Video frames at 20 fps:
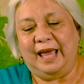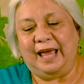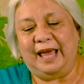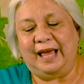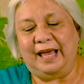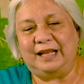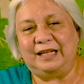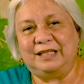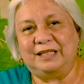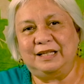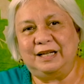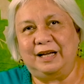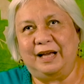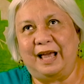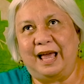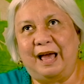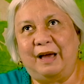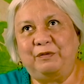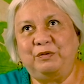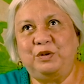And
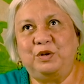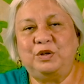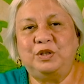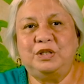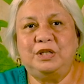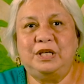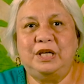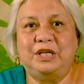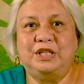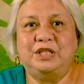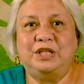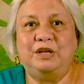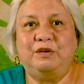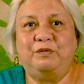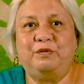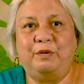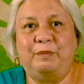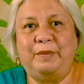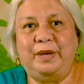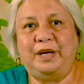uh, after
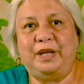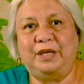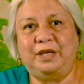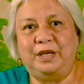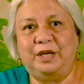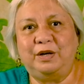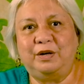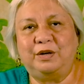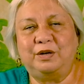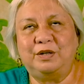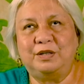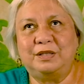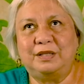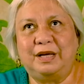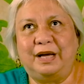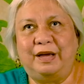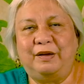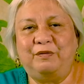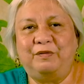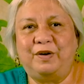teaching for many years,
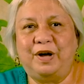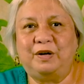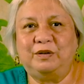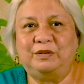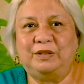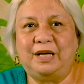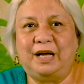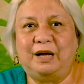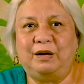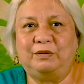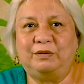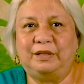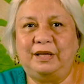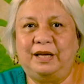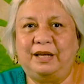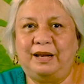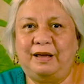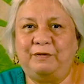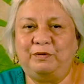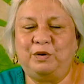I found out
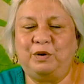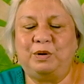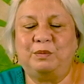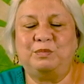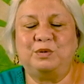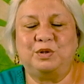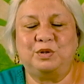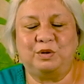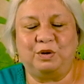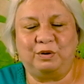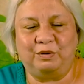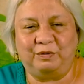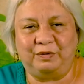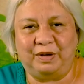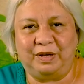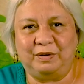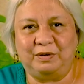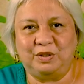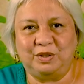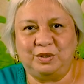that after observing